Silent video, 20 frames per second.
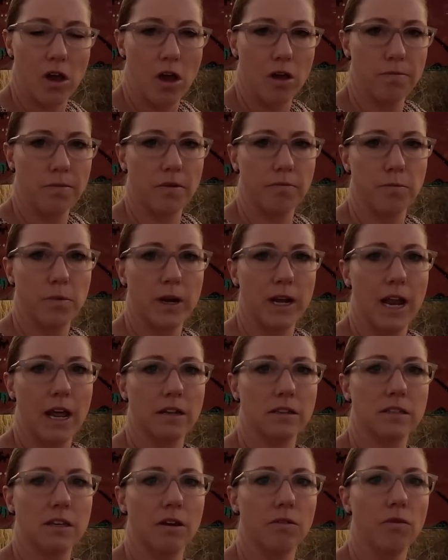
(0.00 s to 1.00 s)
I hope I've
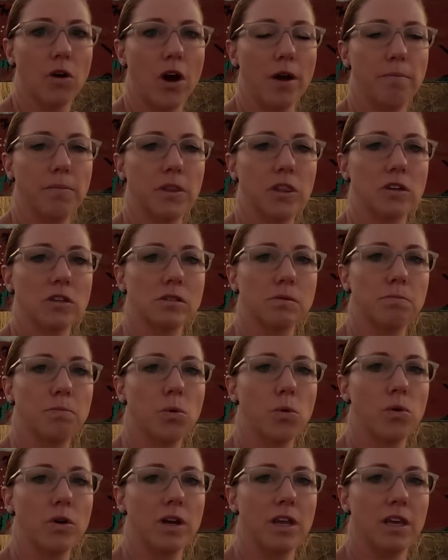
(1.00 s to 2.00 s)
pronounced that right. But there's a
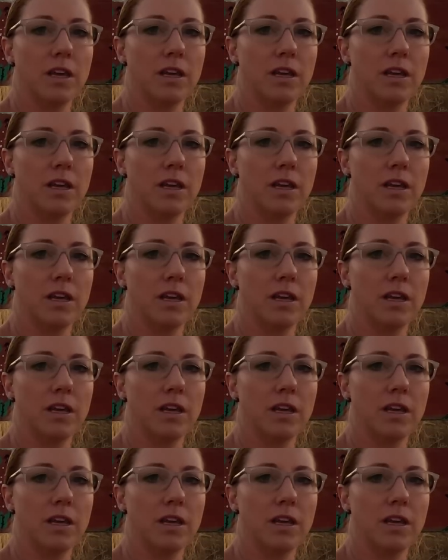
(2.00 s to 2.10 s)
board